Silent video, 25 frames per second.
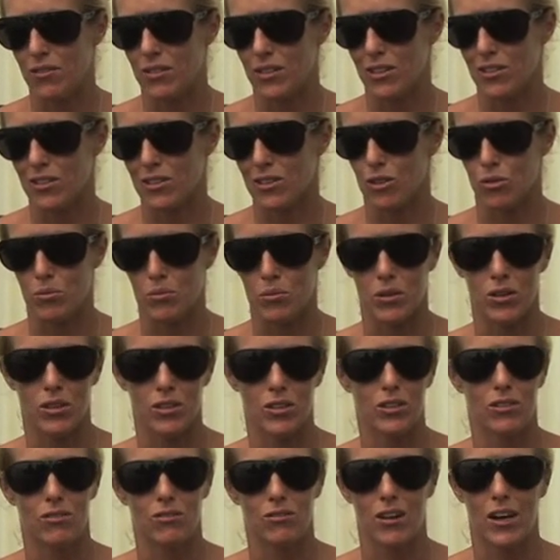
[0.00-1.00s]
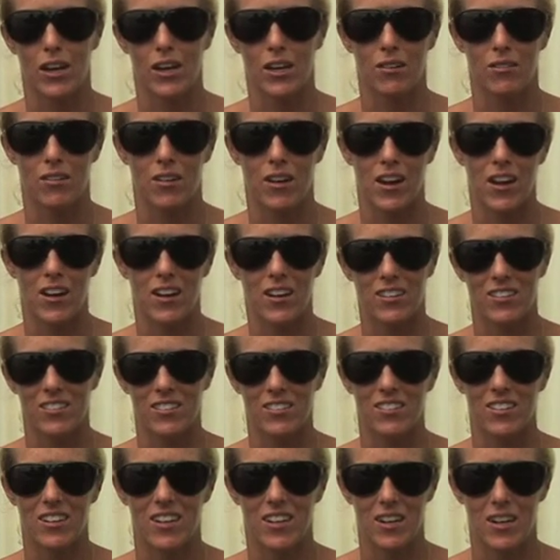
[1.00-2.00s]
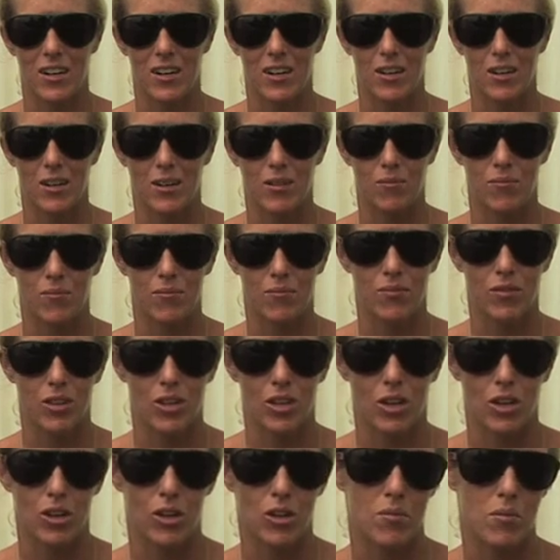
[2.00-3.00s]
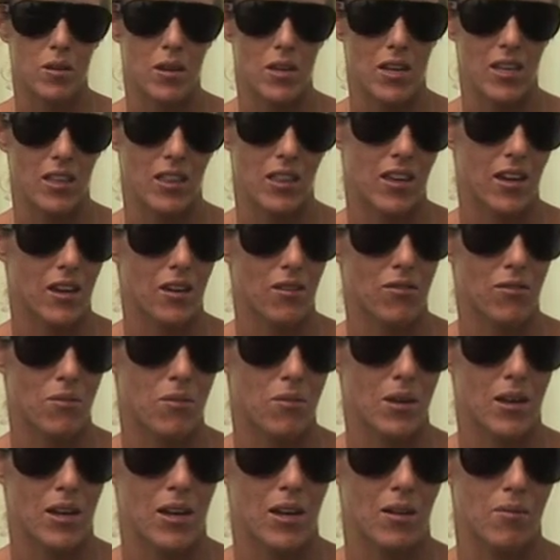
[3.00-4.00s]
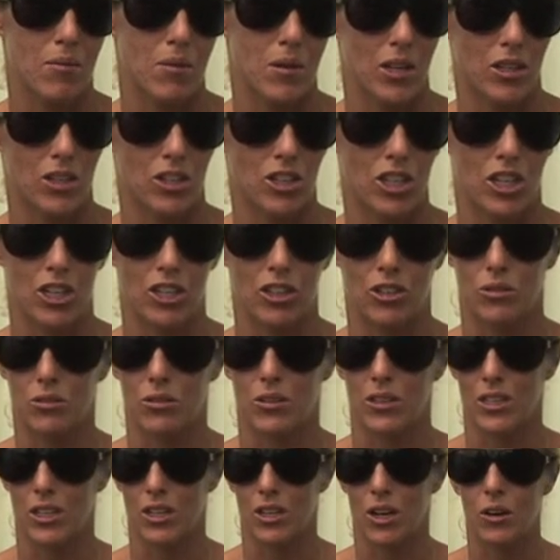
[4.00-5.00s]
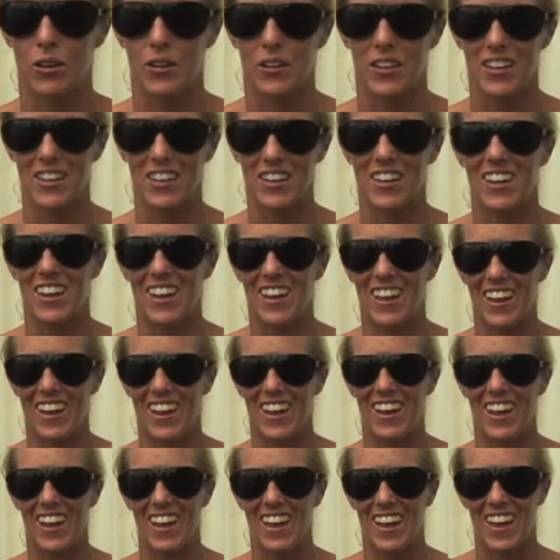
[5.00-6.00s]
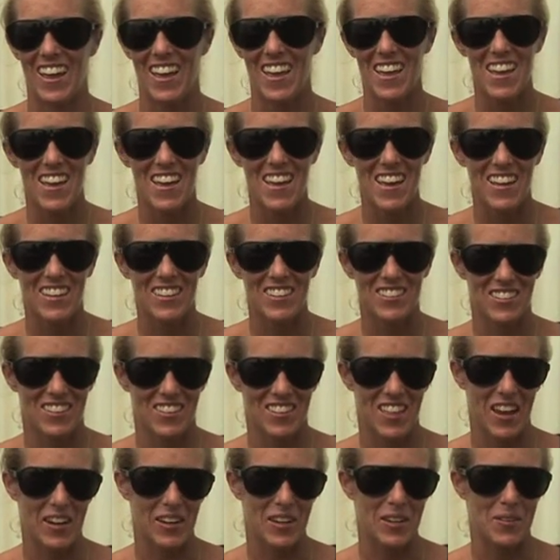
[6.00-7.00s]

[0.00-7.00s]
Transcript: this little person running around, being there for me, but she doesn't really know it. So that